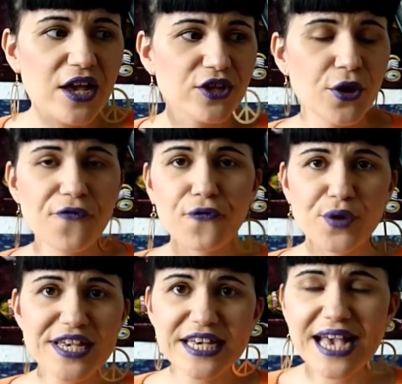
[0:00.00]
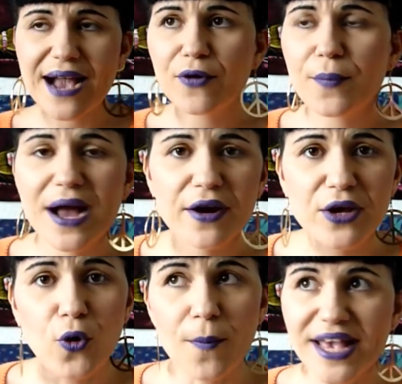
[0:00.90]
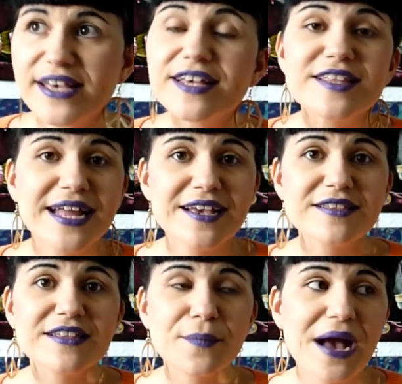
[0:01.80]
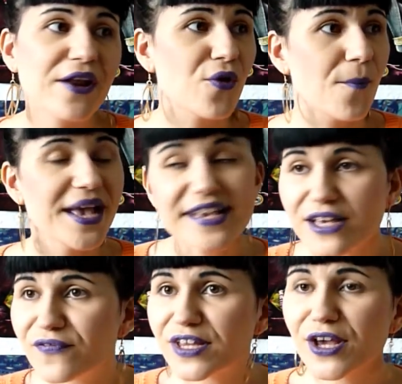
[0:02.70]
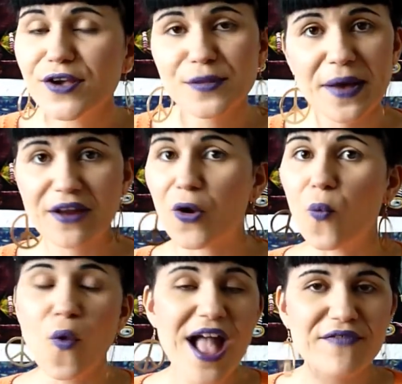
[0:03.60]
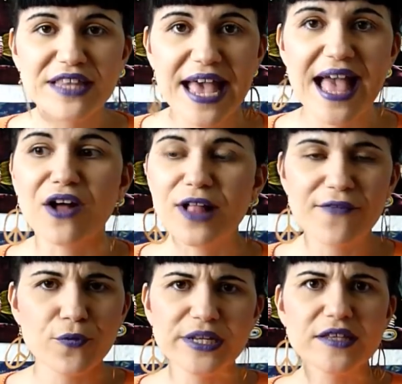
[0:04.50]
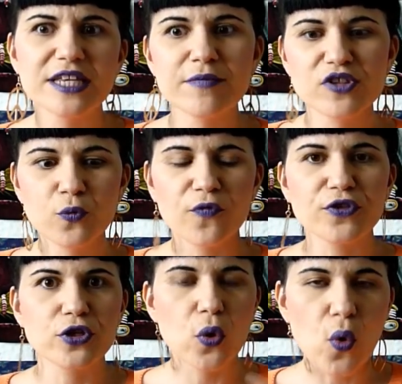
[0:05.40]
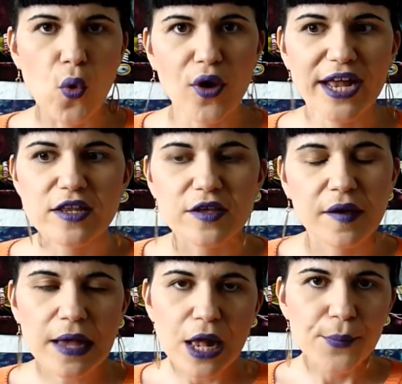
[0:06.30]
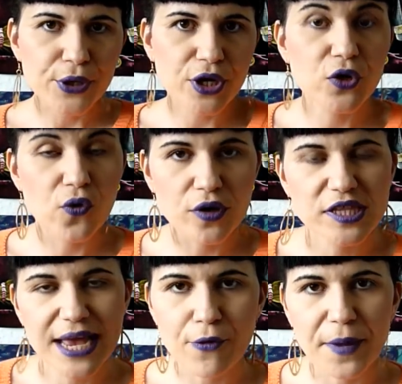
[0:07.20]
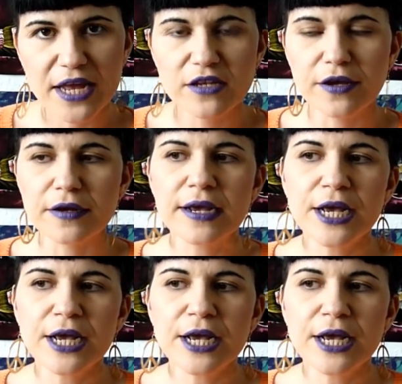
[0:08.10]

you know, freaking out about it or making statuses about it or making videos about it or whatever the hell, everybody seems to want to talk and to put across their opinion.